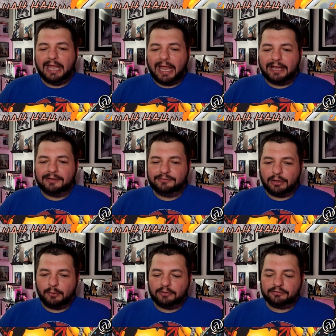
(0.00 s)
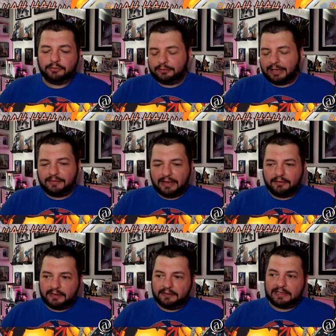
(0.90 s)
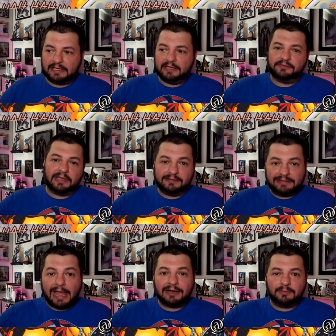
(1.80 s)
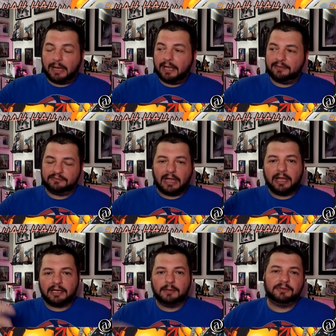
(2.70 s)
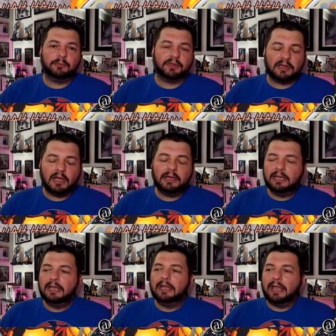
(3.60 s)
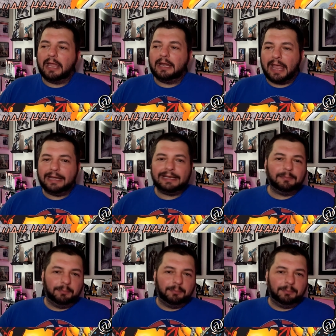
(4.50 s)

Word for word: And so, uh, so they're down there, and then the kids get attacked by this guy comes in with a gun, and Eddie